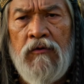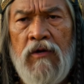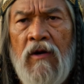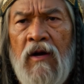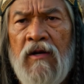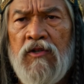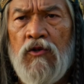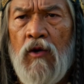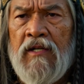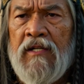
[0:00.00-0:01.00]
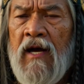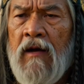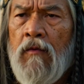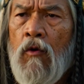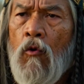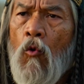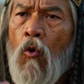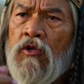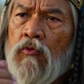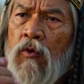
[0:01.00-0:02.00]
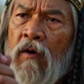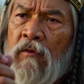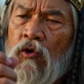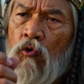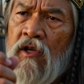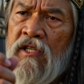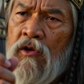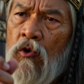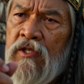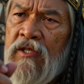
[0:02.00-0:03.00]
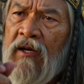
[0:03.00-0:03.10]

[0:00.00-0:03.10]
provide keeps you reset. What its back noise hides a